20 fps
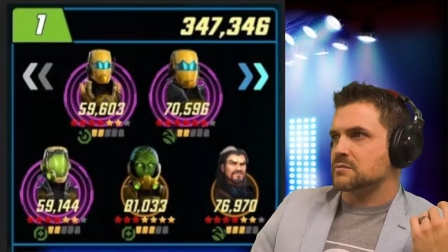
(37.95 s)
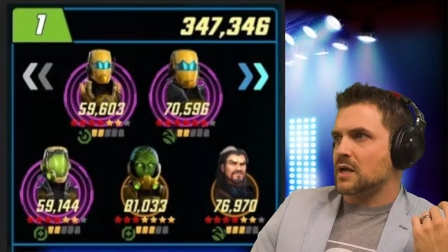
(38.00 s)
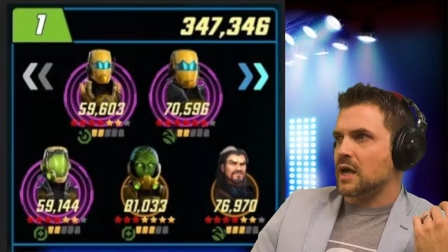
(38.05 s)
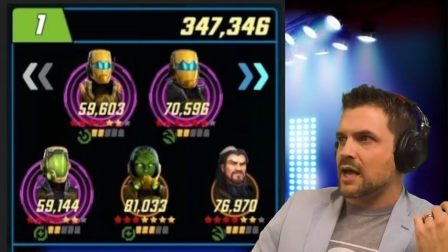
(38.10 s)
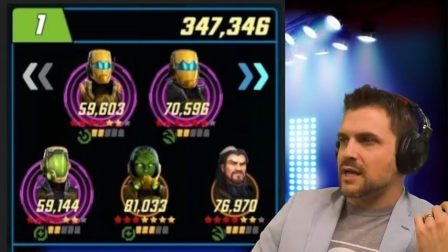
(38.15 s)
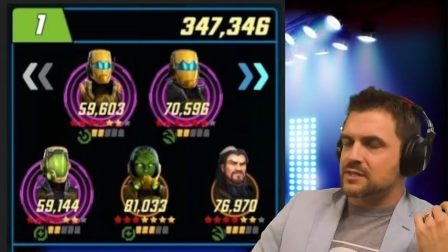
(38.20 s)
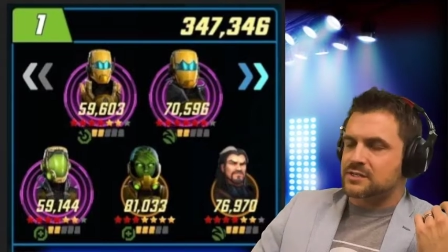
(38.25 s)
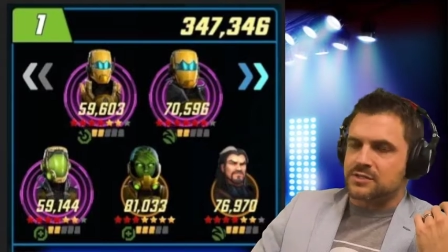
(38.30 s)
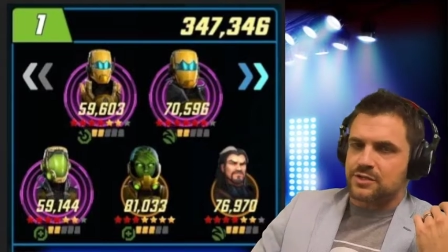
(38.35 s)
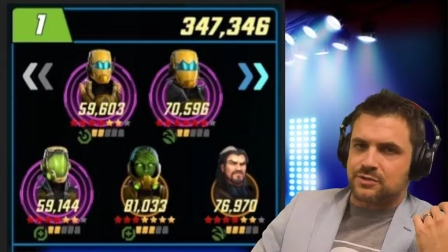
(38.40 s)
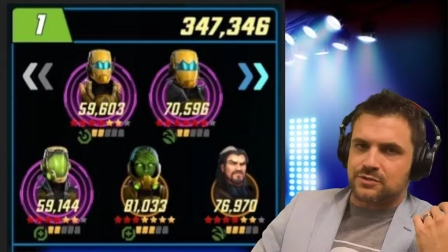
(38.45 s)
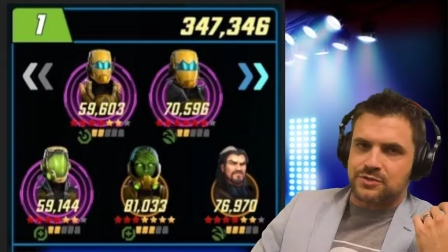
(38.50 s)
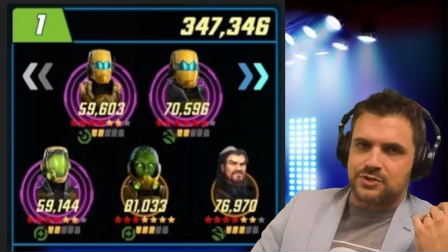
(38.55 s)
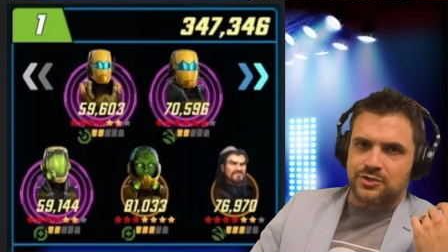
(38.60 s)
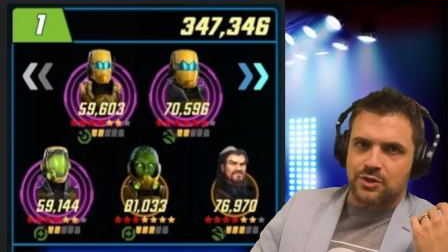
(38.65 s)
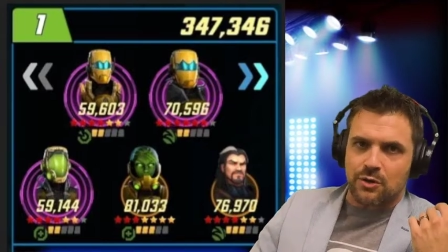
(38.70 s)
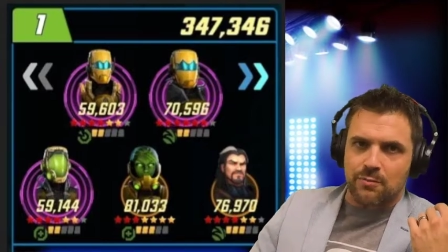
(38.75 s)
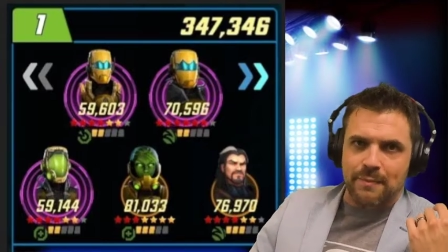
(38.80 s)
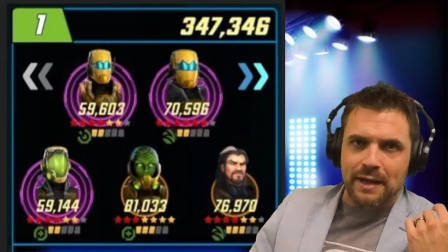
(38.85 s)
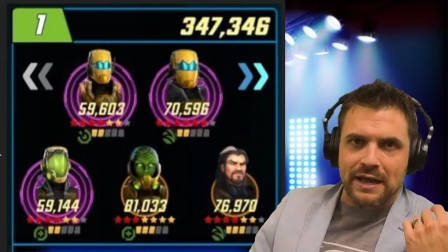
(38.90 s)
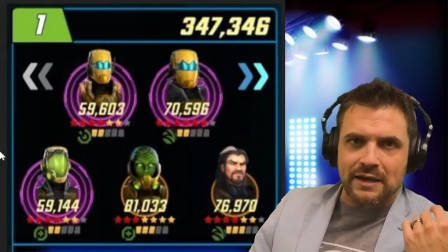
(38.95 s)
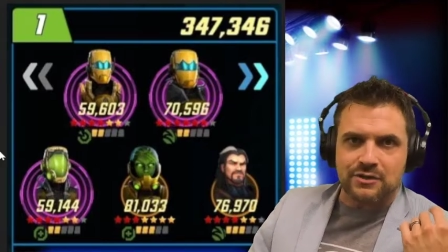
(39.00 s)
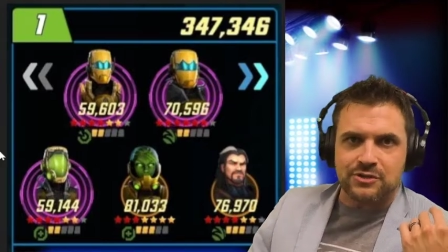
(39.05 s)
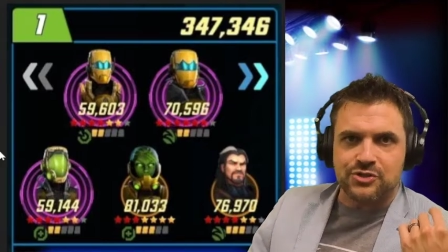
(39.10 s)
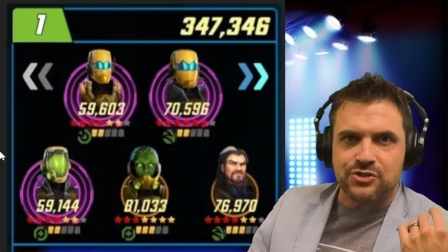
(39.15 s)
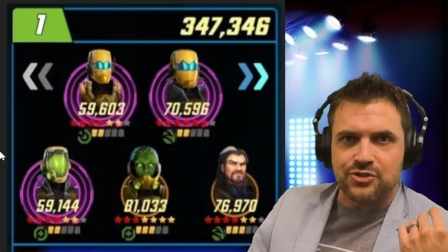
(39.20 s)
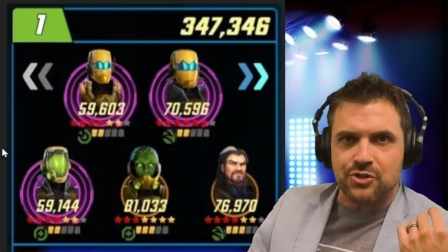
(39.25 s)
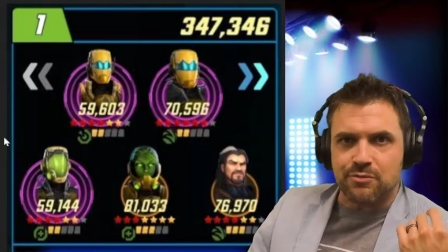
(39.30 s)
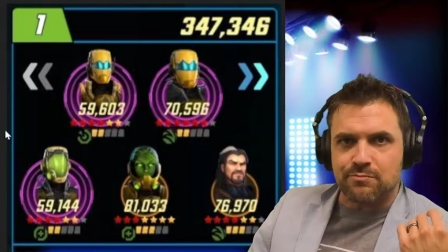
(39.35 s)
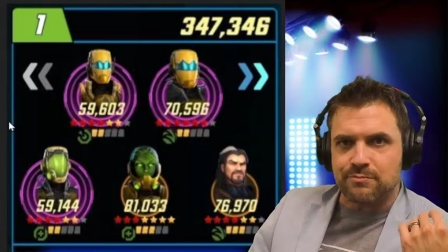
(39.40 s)
ISOs don't matter
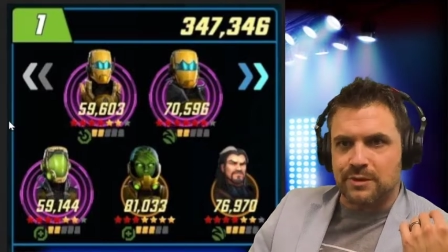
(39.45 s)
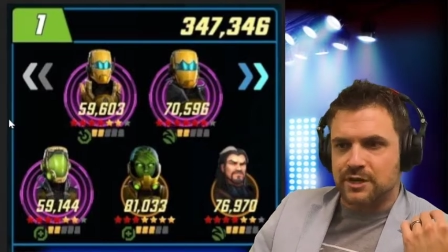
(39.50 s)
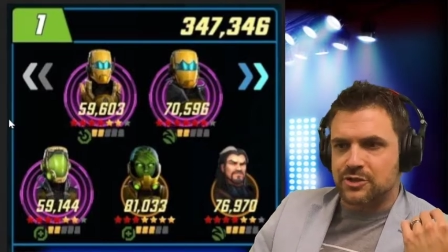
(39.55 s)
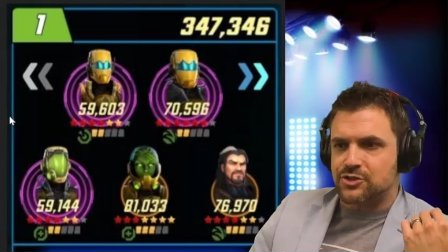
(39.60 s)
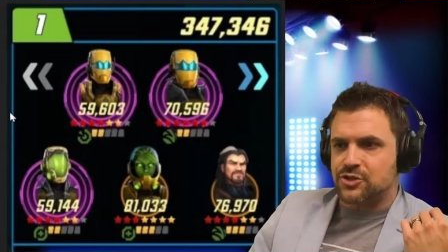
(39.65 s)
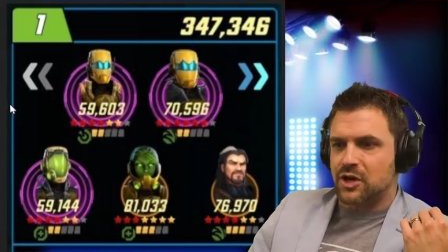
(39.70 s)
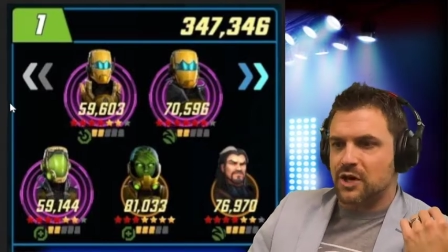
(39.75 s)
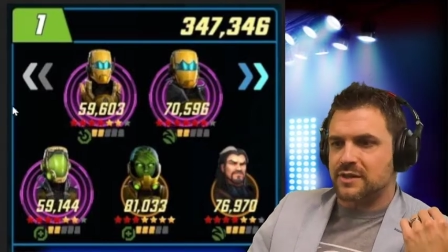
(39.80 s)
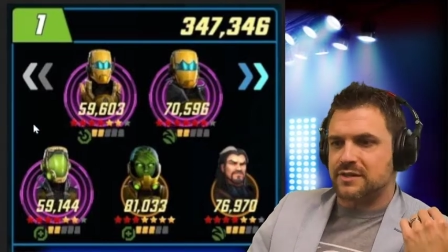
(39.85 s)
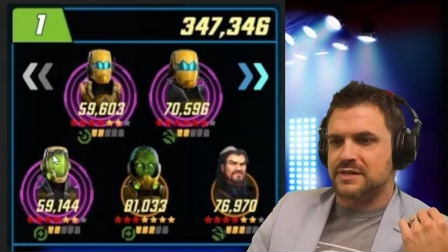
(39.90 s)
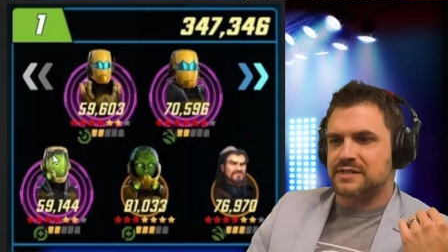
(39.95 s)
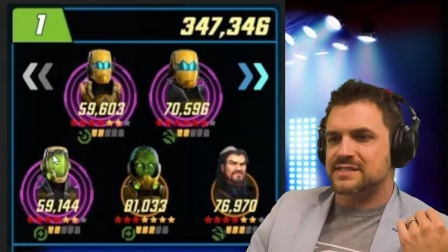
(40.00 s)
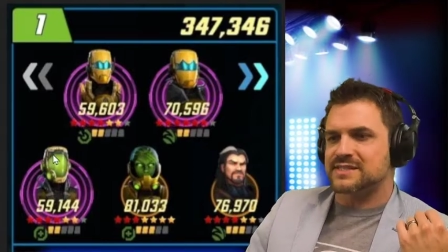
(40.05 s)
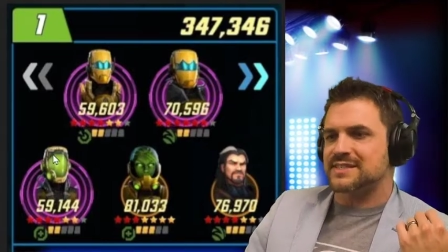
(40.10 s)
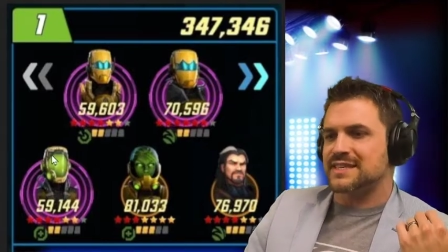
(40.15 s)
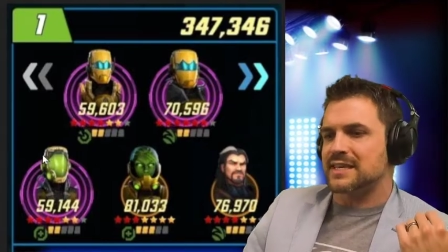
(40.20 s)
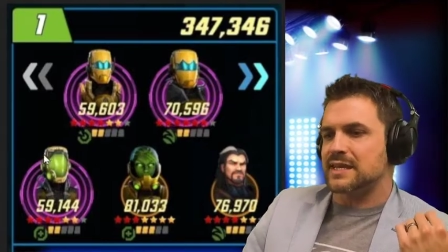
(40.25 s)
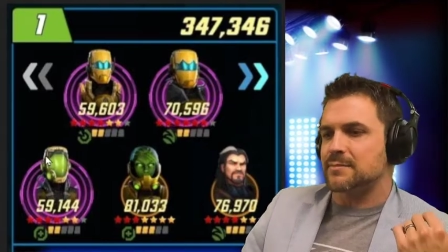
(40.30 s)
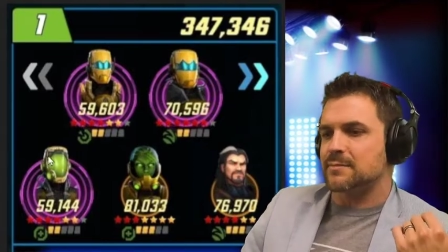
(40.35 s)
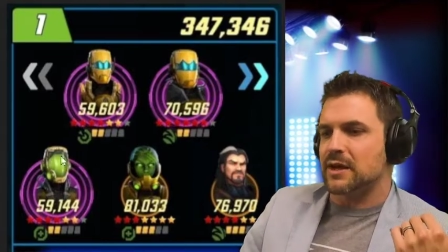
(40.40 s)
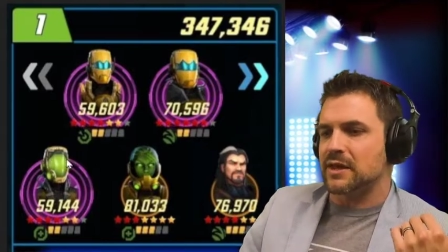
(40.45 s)
so much on this team.